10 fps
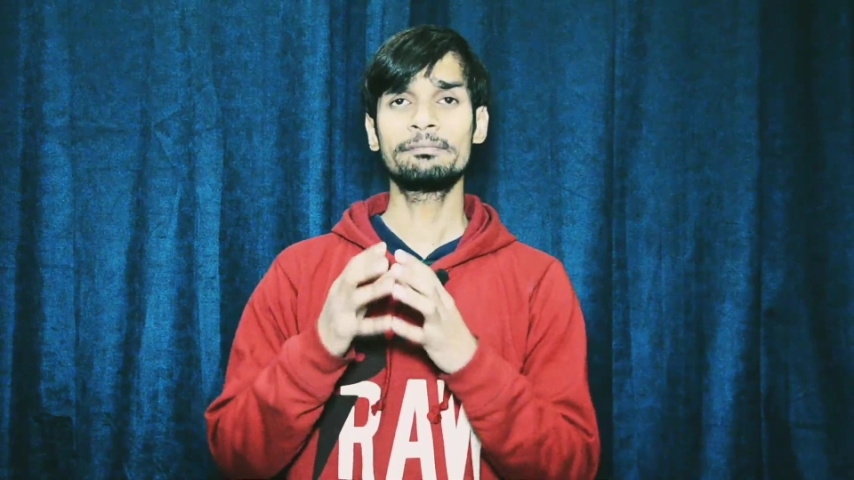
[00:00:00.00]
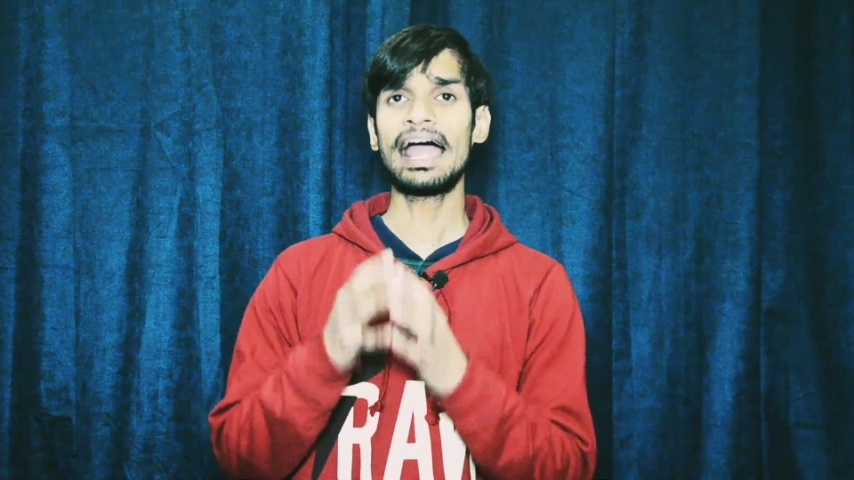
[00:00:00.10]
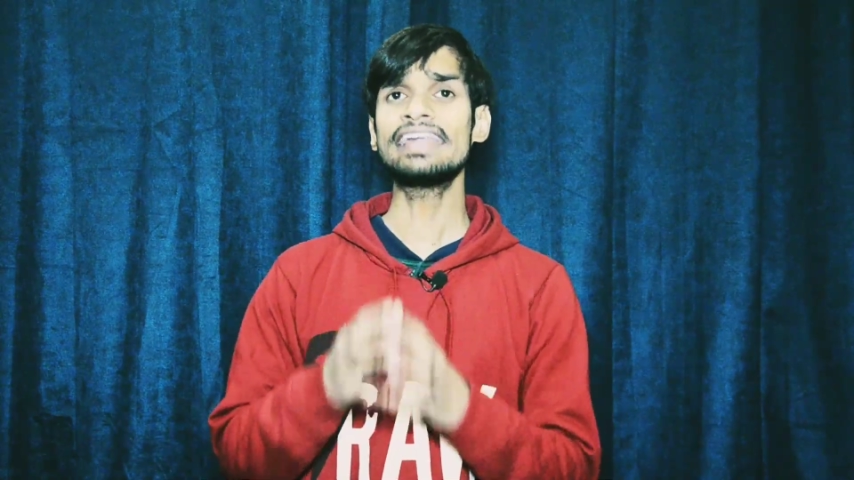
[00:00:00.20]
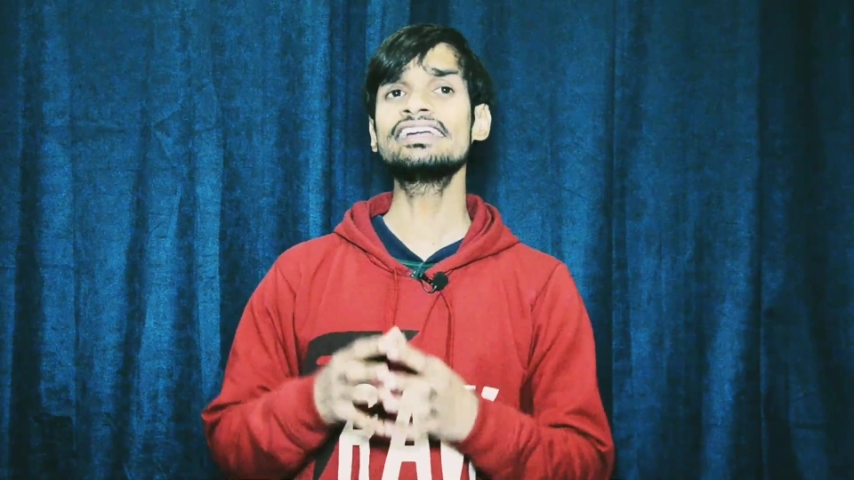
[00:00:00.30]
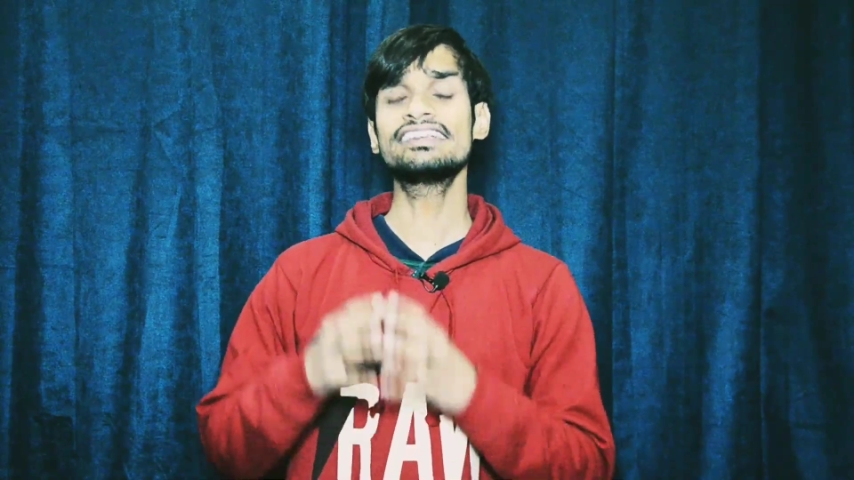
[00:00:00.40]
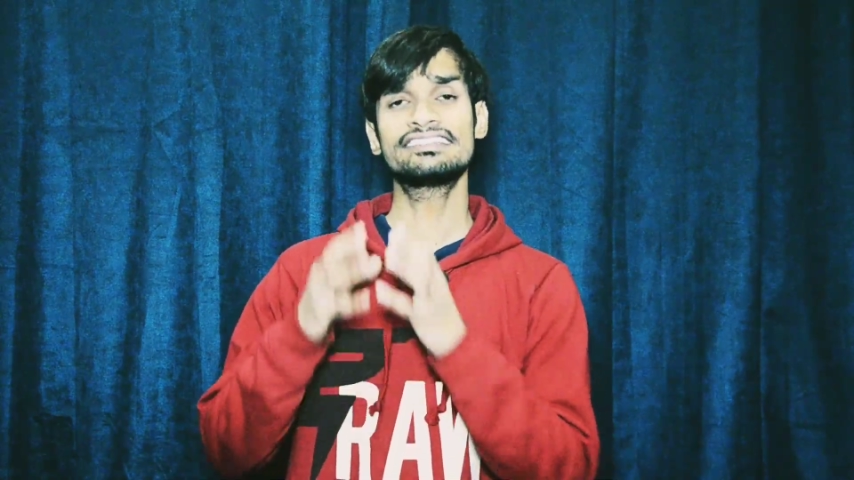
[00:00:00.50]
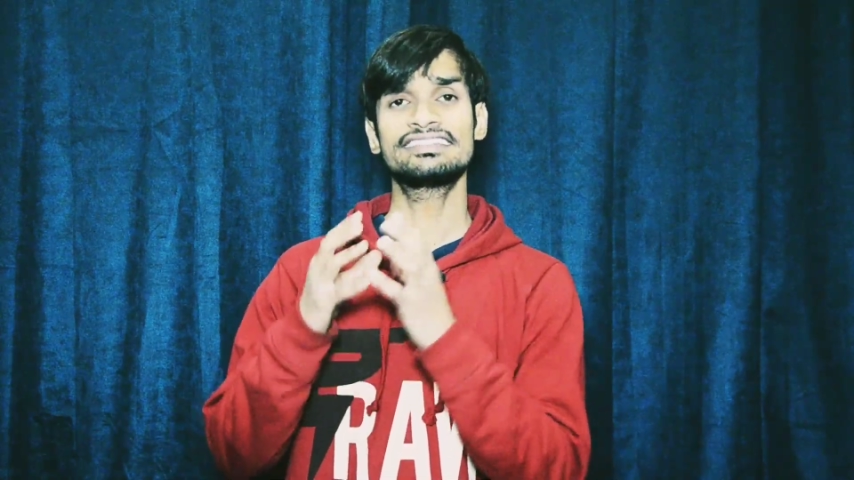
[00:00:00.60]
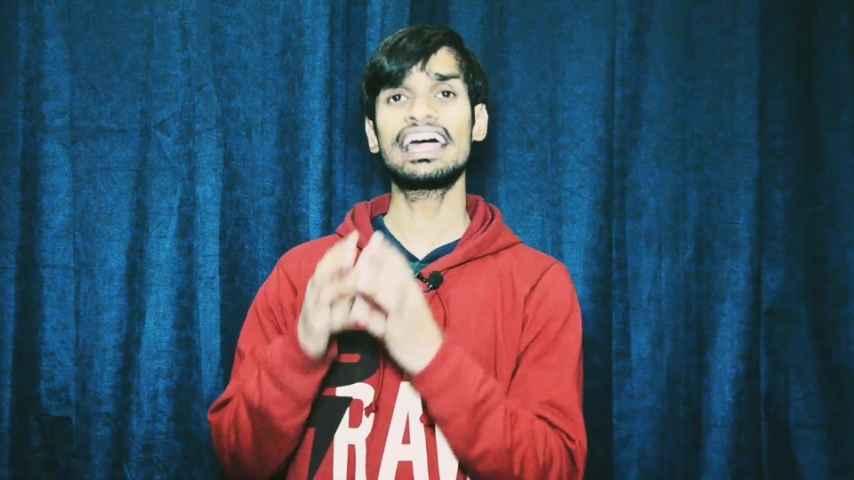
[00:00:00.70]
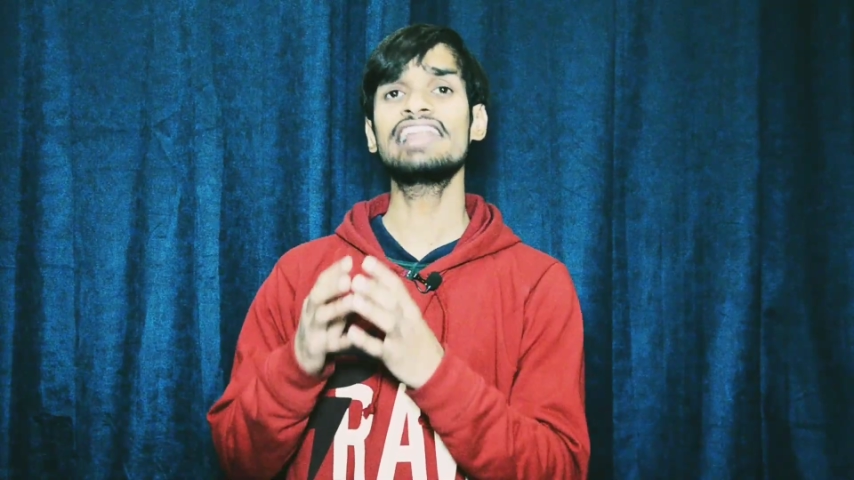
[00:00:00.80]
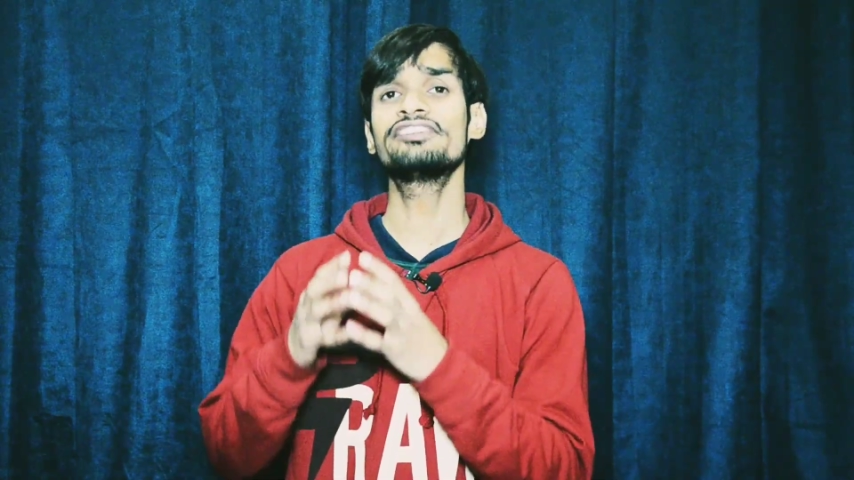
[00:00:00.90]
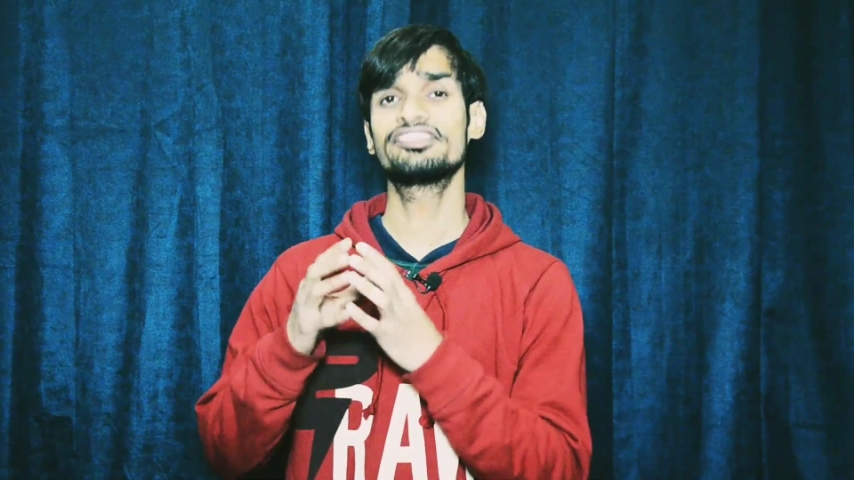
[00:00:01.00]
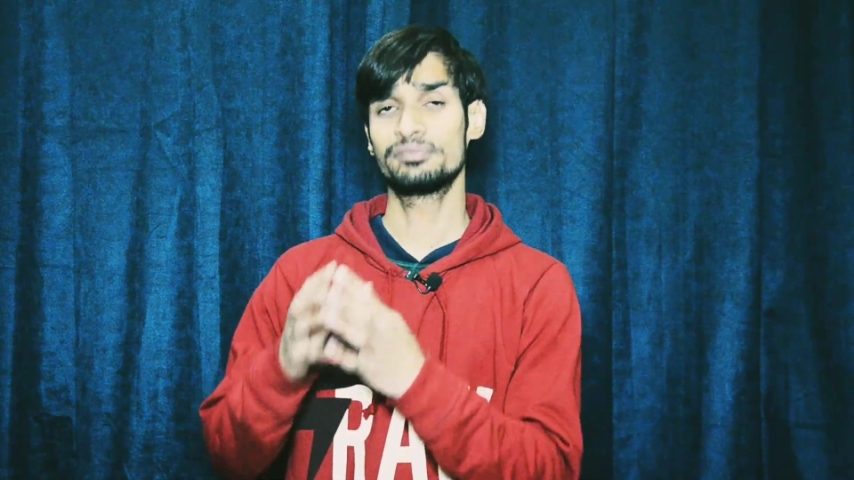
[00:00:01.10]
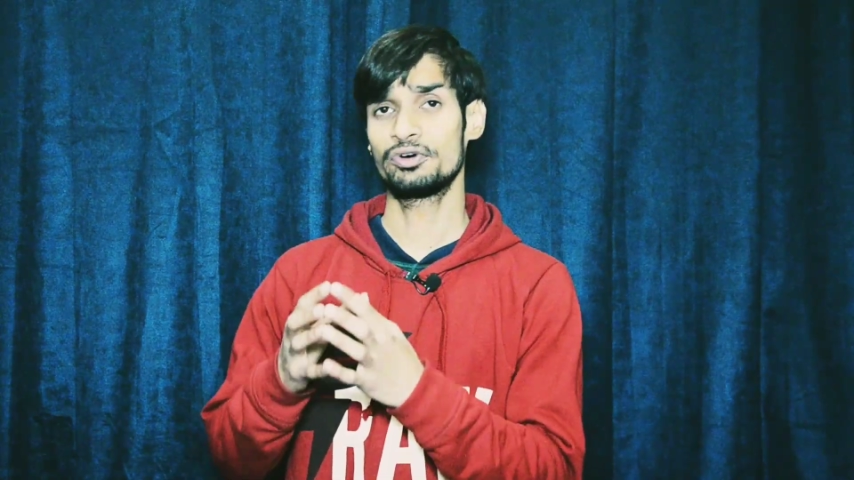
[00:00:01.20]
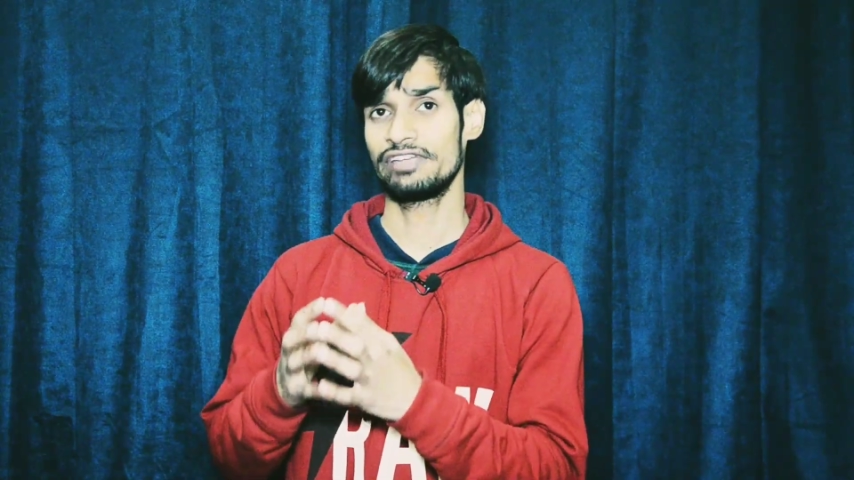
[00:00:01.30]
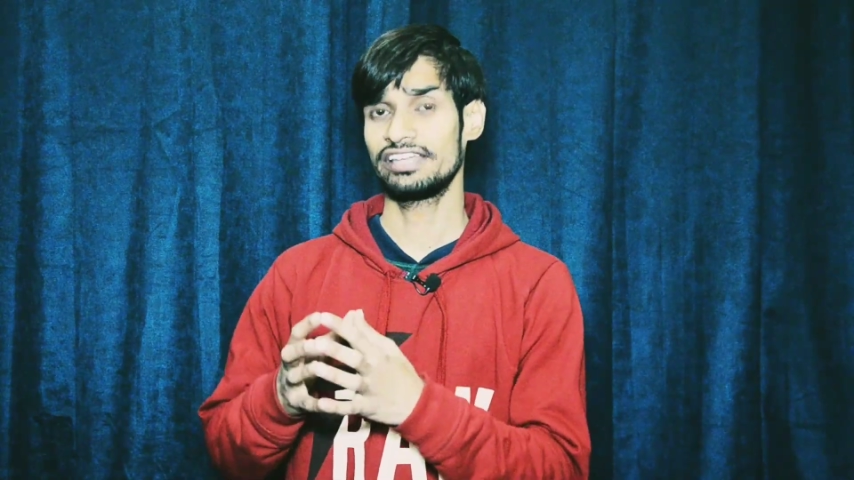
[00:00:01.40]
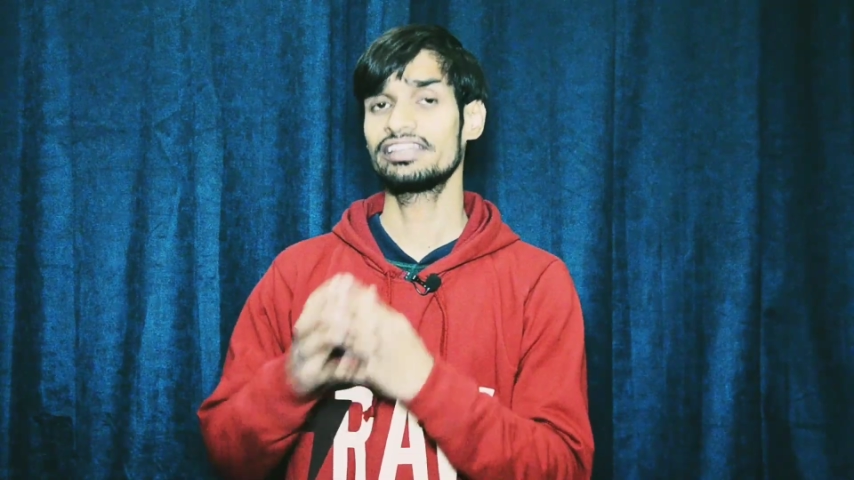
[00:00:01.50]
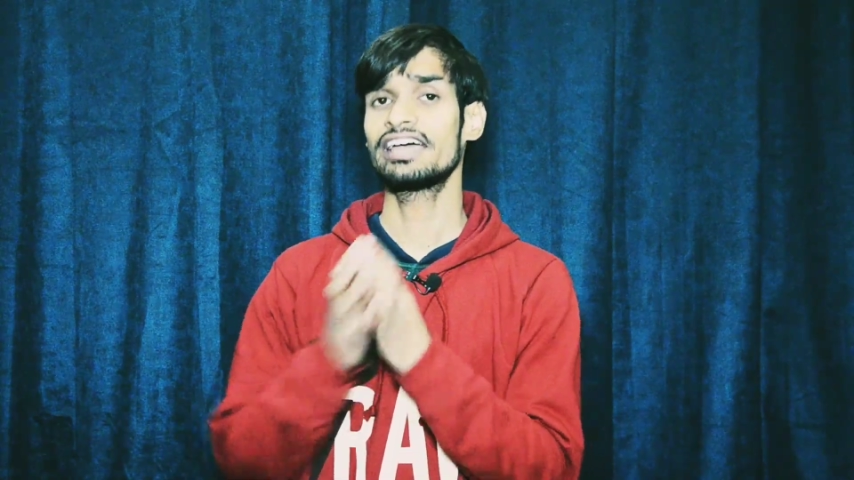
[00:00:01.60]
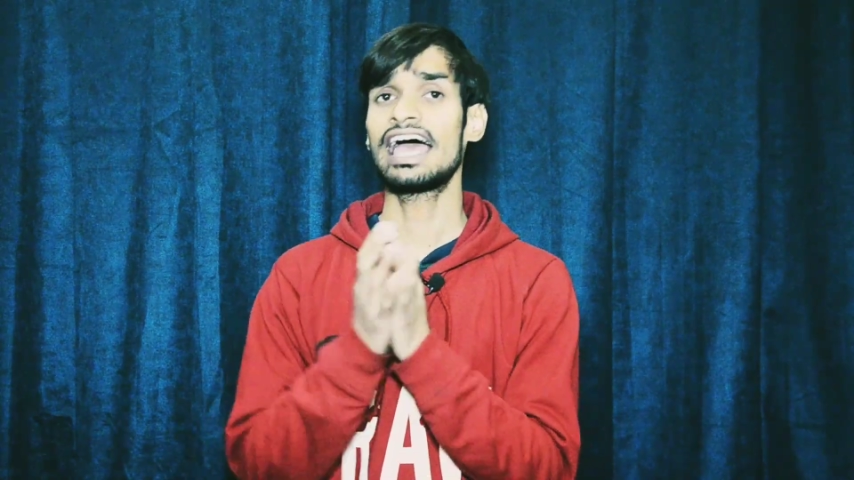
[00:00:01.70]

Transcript: planet itself is moving,